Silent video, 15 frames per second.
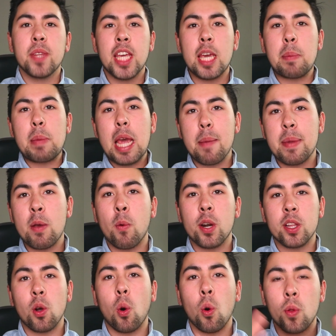he may be one of
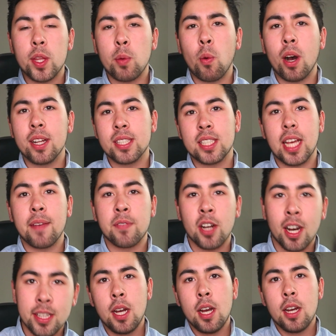the only ones, if
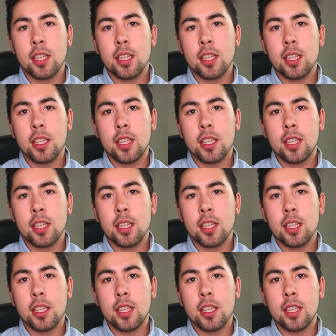not